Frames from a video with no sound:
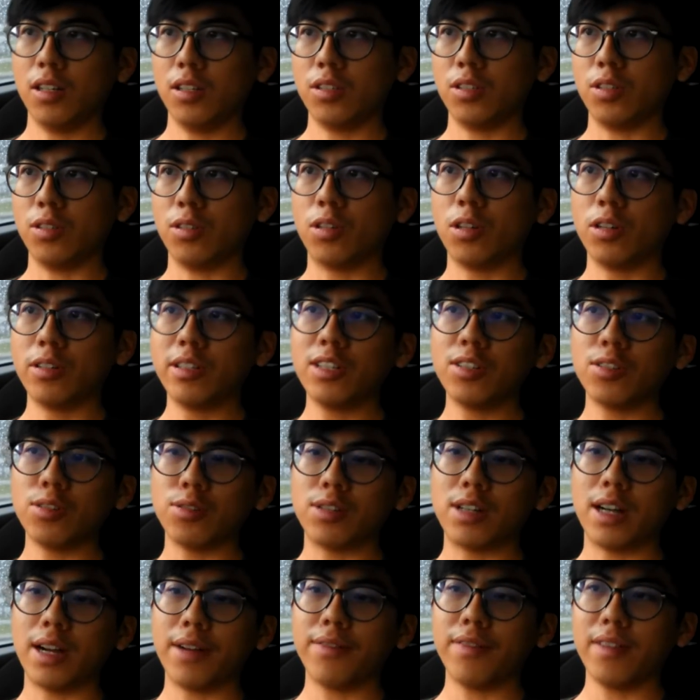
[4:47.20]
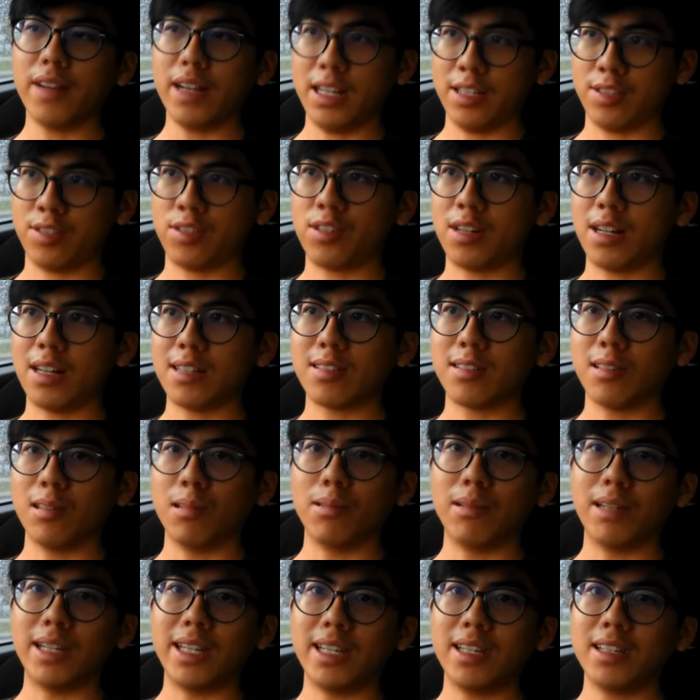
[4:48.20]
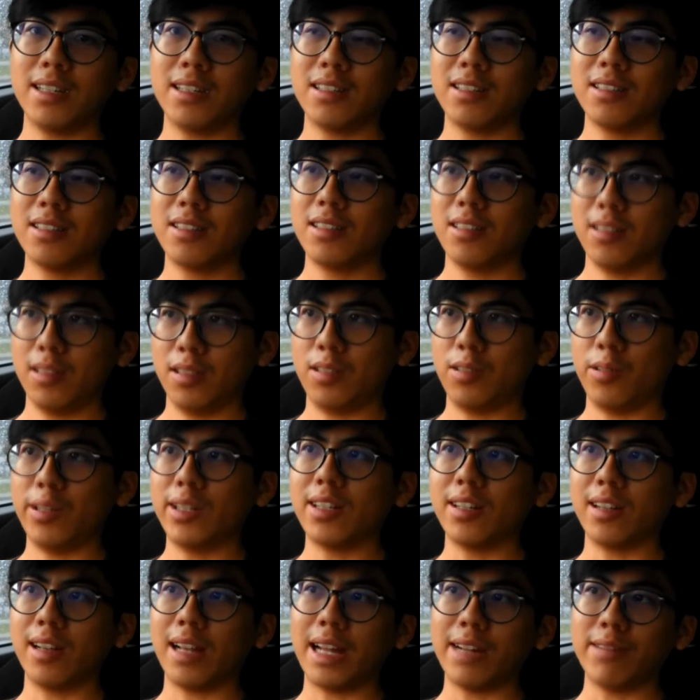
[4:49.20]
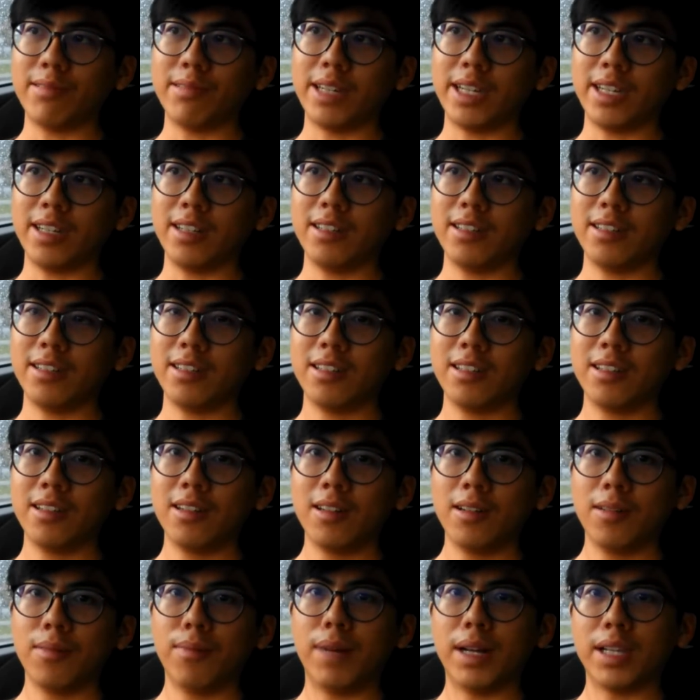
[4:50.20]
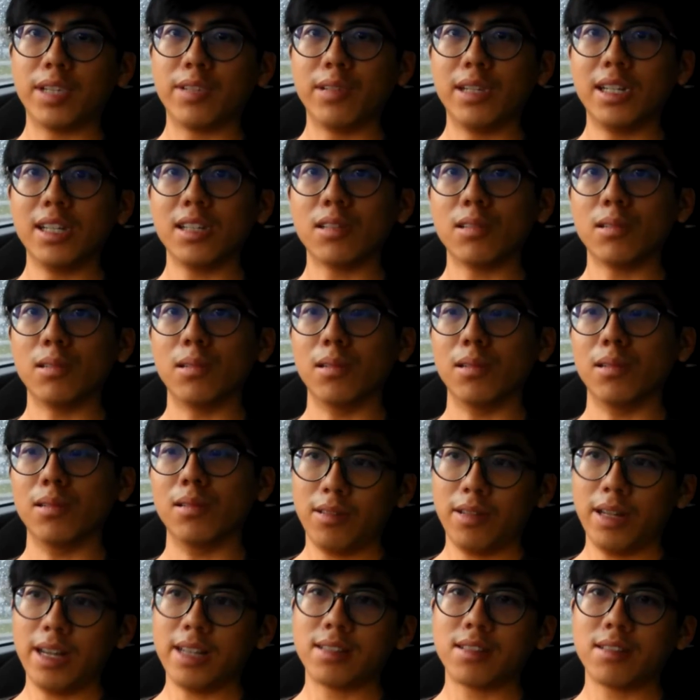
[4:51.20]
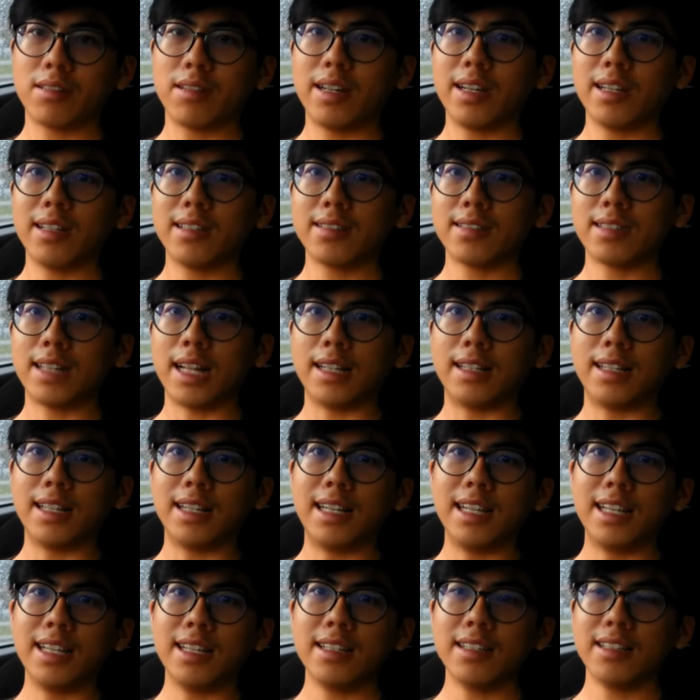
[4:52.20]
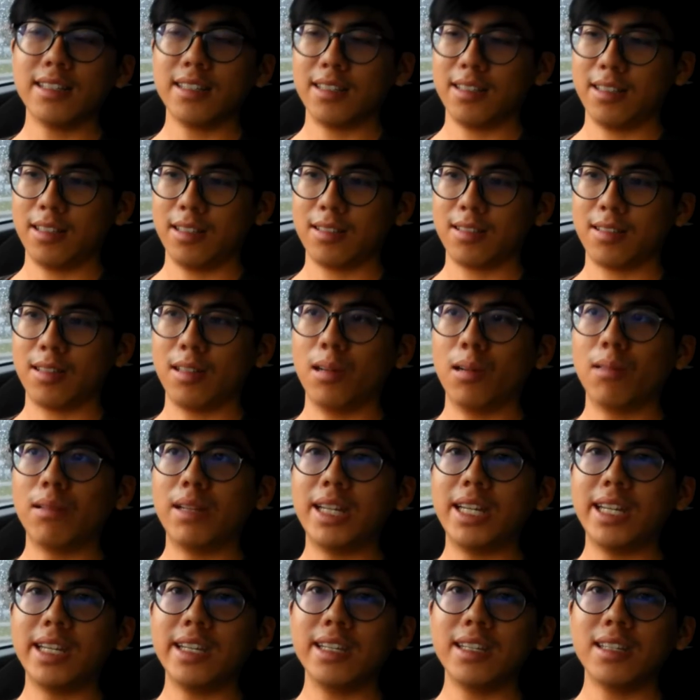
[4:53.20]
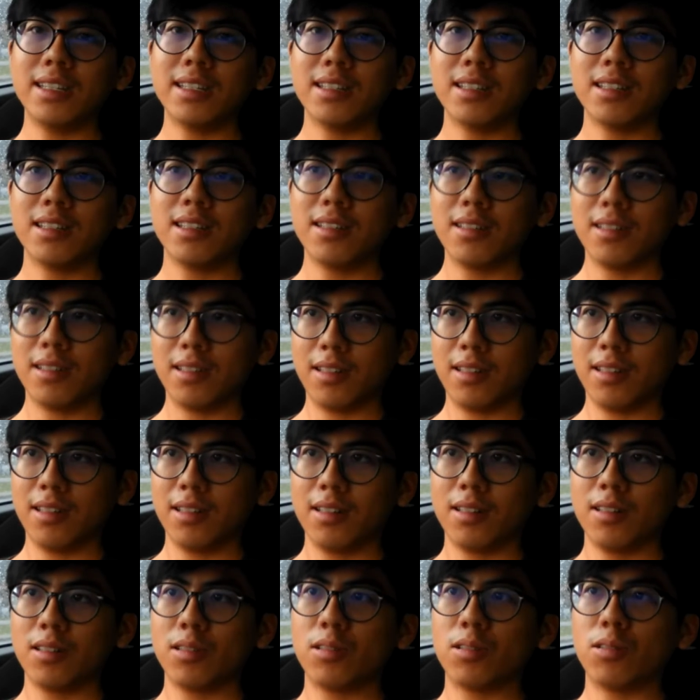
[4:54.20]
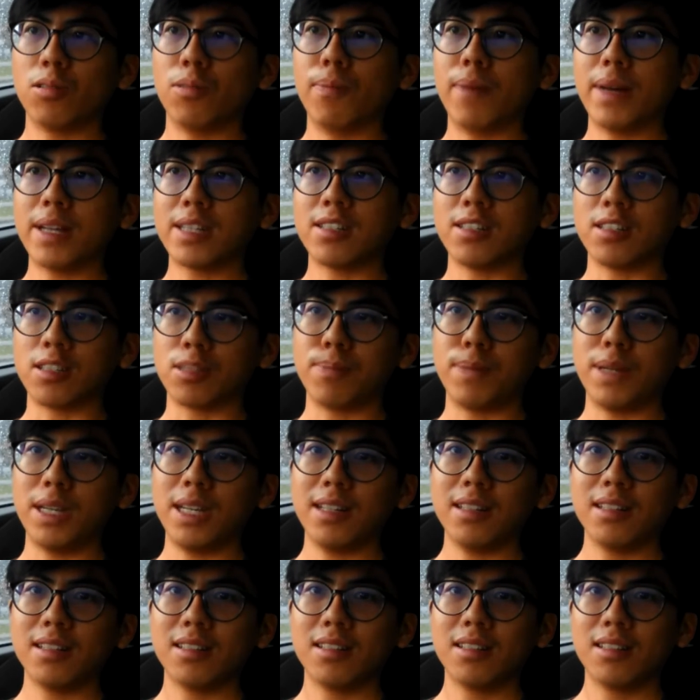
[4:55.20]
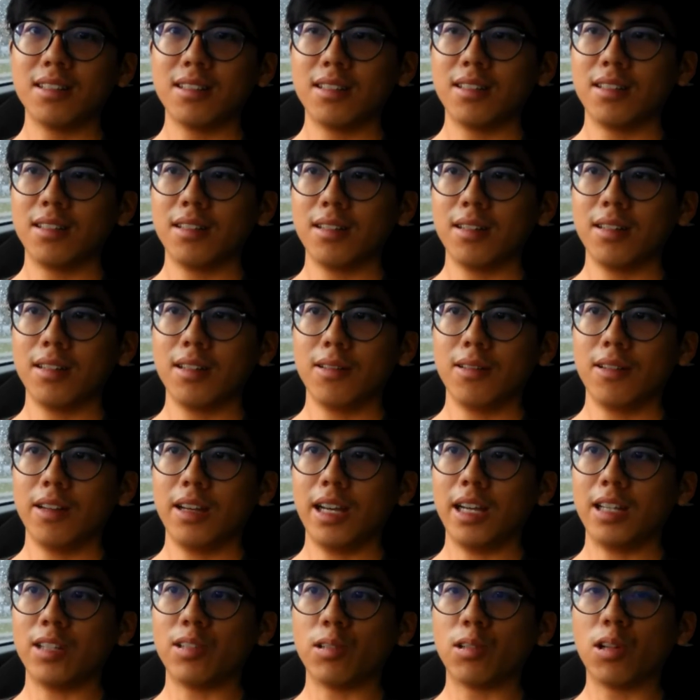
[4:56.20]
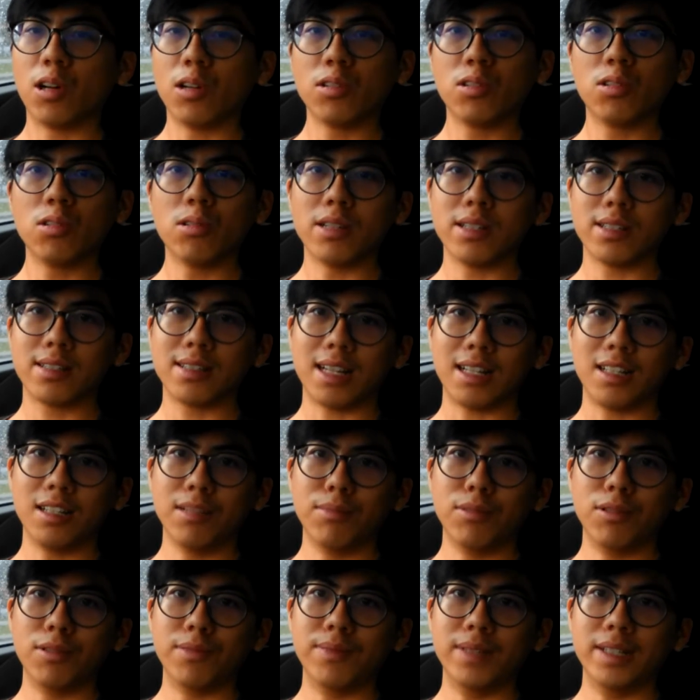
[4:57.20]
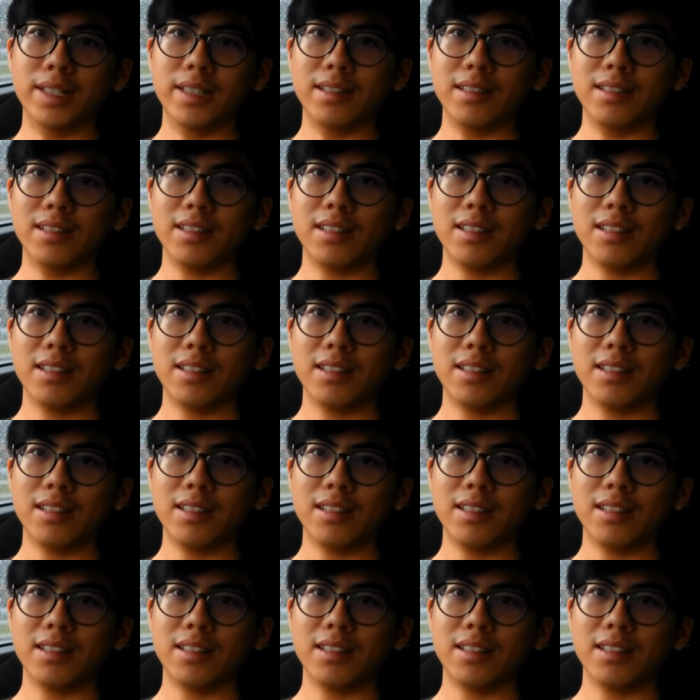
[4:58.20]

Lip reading: You don't need to drive extra slowly during the light rain, but you need to accelerate steadily, slowly, to match the speed, and you don't do a sudden movement.